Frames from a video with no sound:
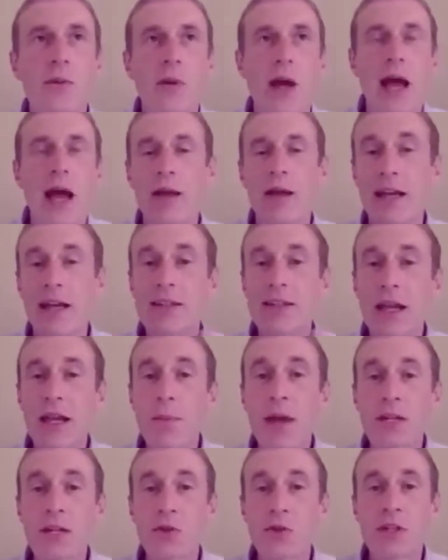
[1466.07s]

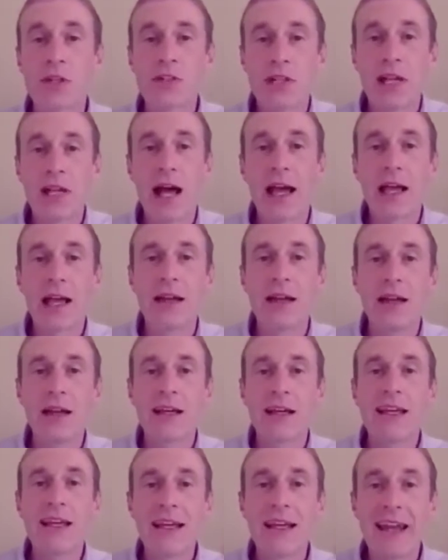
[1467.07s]
Identimetrics and I
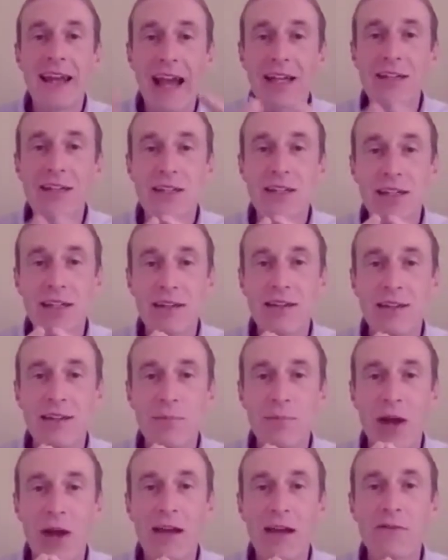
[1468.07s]
connected
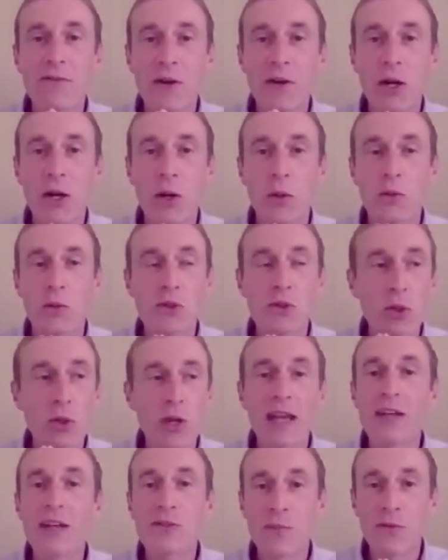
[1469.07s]
by phone 2
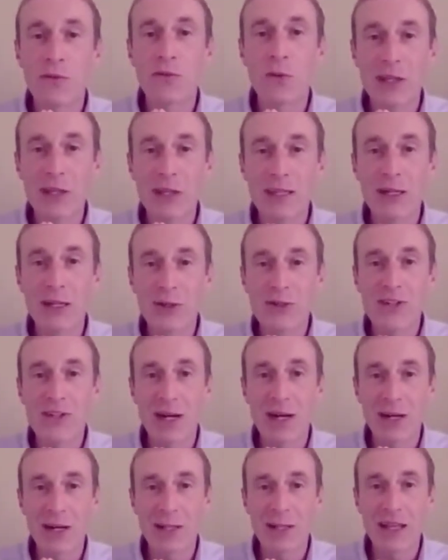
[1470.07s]
days before the year
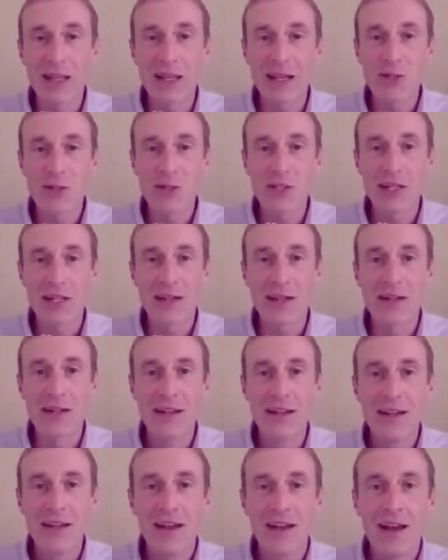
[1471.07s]
started last
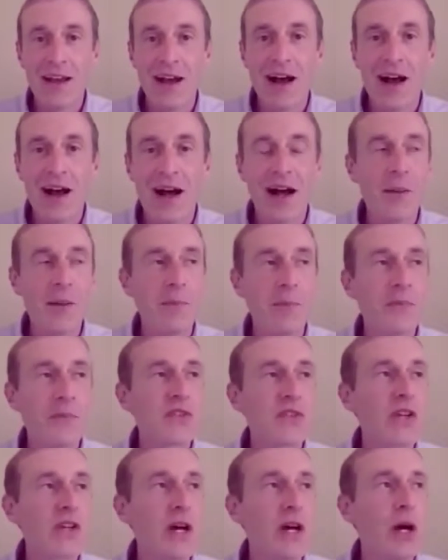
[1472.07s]
year. Okay.
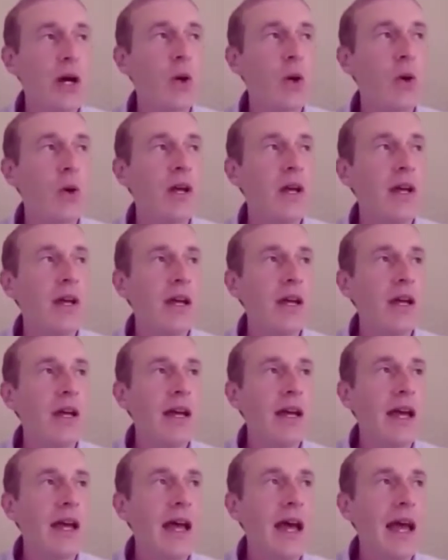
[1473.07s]
So
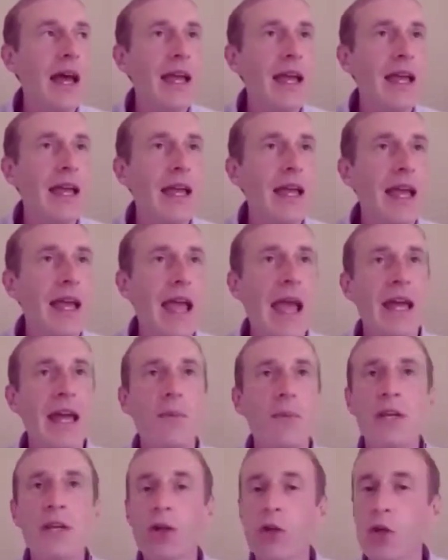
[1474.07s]
had
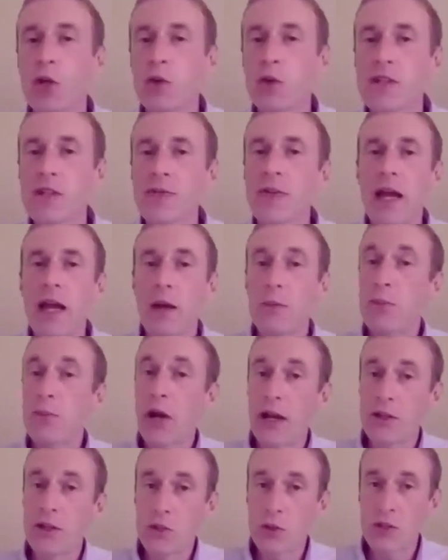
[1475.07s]
it be a little different, I'd
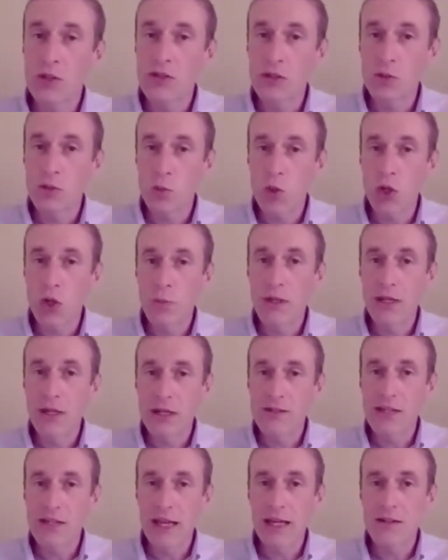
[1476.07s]
probably do this enrollment
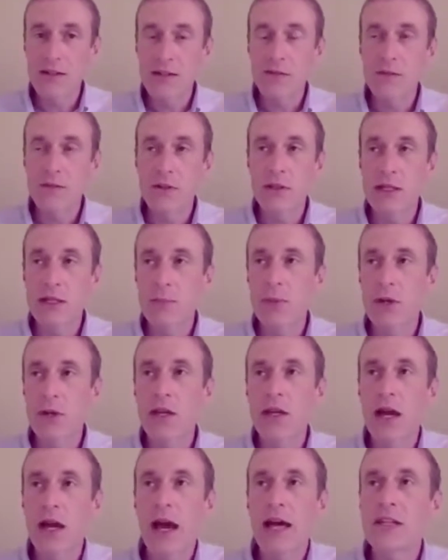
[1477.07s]
a tad differently. But
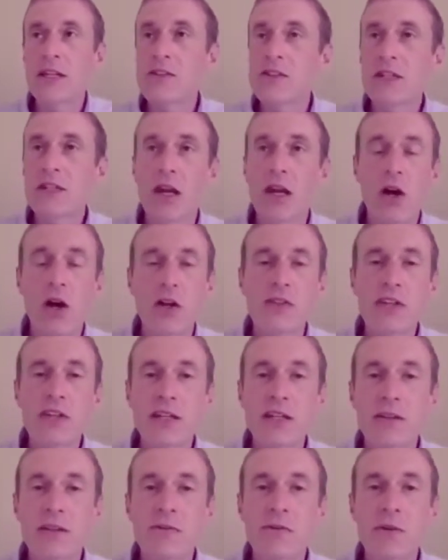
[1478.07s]
honestly, all I
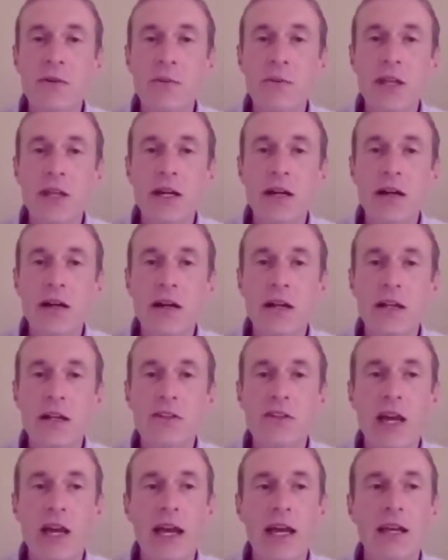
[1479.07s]
did from there is
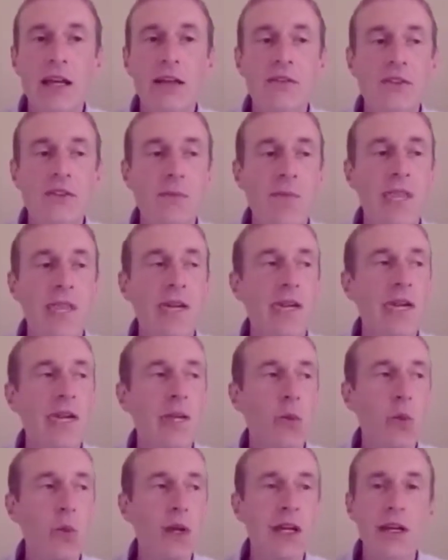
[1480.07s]
I spent a
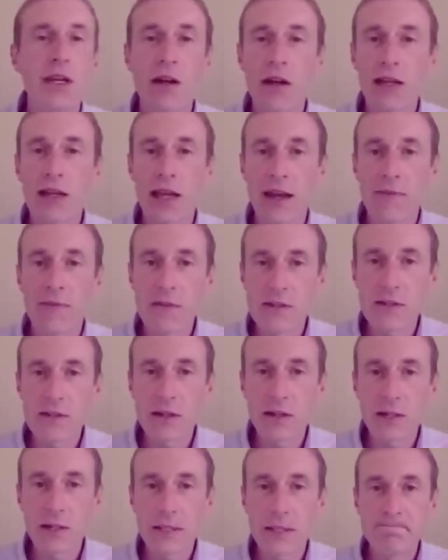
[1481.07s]
week in our
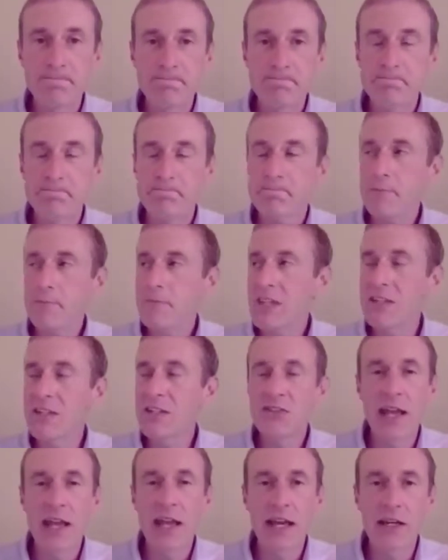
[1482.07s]
cafeteria,
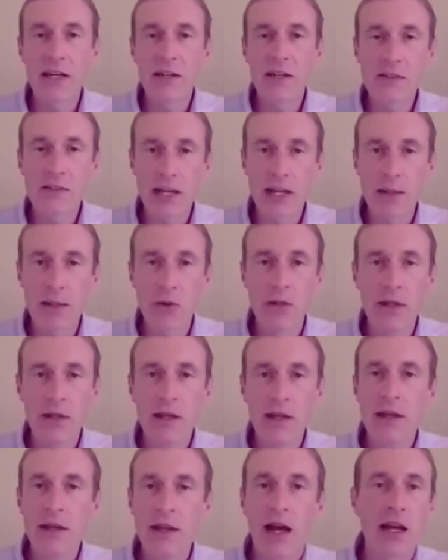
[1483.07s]
sat at a table,
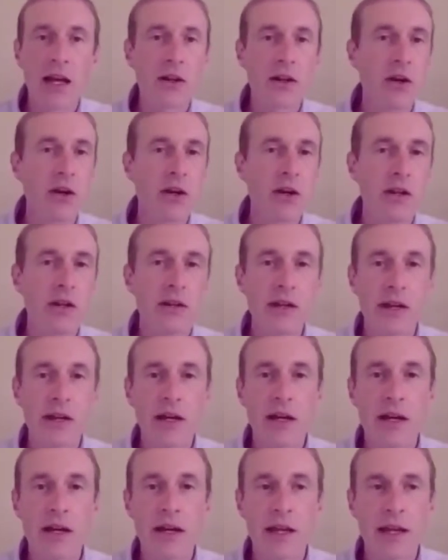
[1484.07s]
I called,
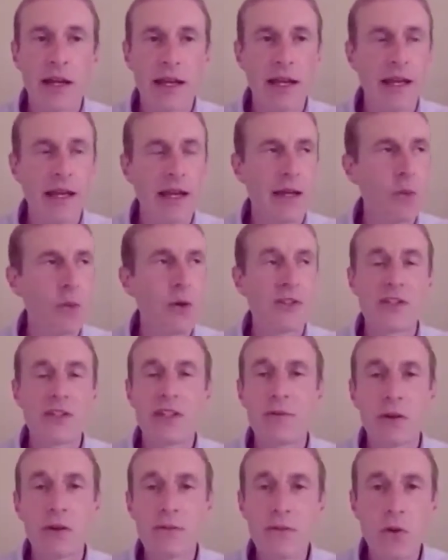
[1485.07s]
and it
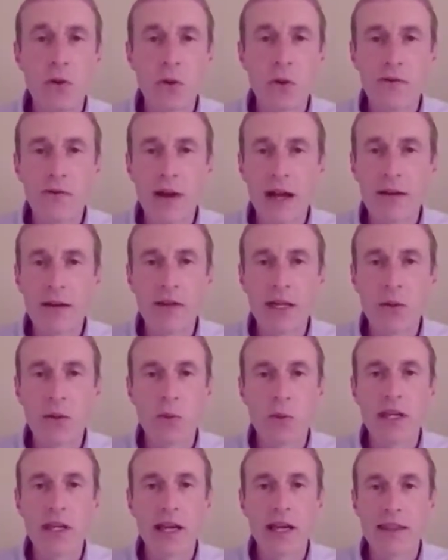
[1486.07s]
wasn't even a full 5-day
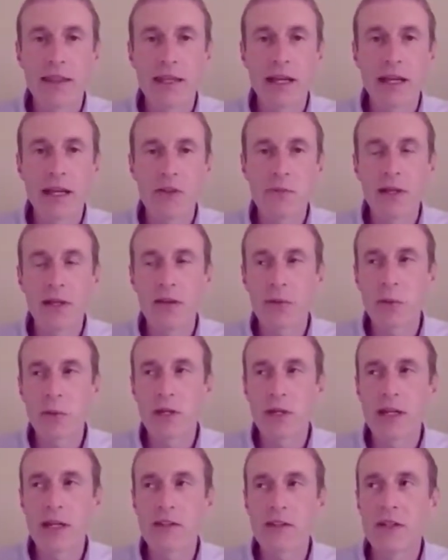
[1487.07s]
week. I think I spent 3
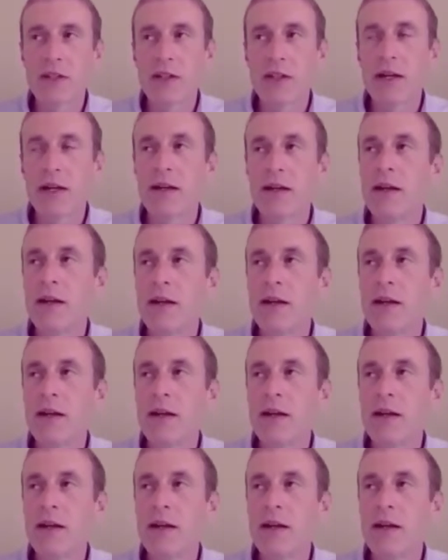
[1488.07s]
days in there.